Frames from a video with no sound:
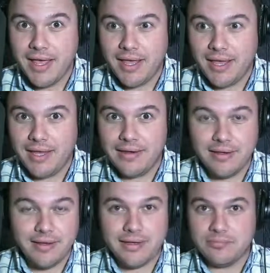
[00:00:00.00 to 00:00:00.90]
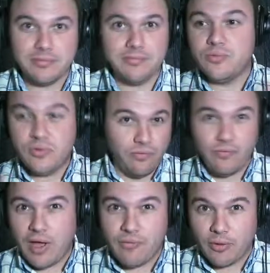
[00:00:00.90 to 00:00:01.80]
And
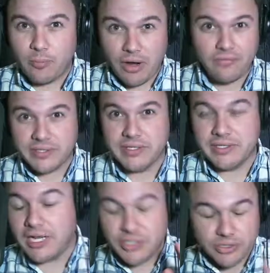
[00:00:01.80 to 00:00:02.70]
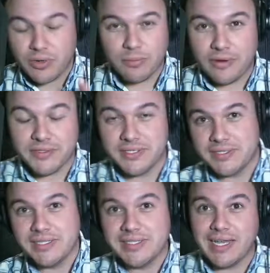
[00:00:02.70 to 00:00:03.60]
for preface this, I just want to preface
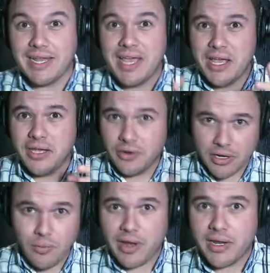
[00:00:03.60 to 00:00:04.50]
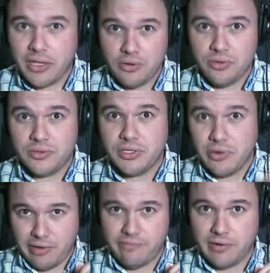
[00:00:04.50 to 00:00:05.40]
this and say, you're going to want to use your
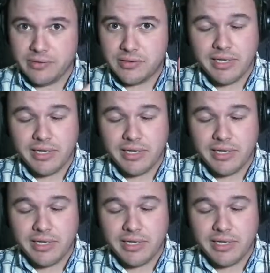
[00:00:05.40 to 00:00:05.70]
headphones.